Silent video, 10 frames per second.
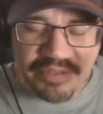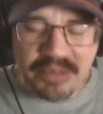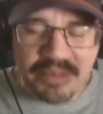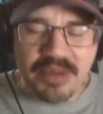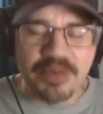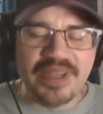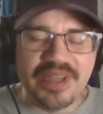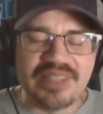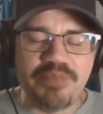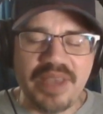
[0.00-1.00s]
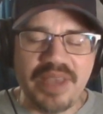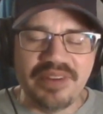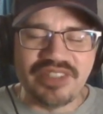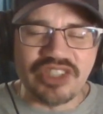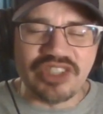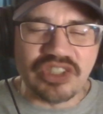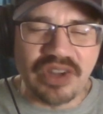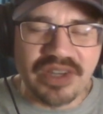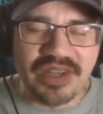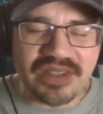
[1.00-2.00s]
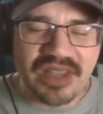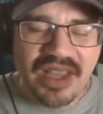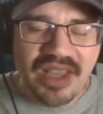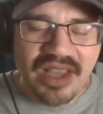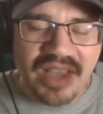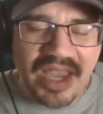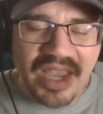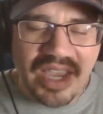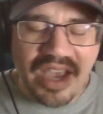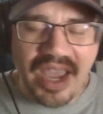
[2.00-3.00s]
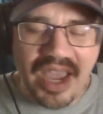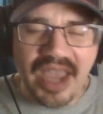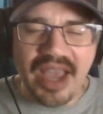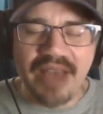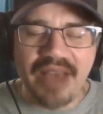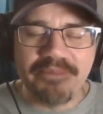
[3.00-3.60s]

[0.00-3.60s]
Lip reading: remember, it's better to start a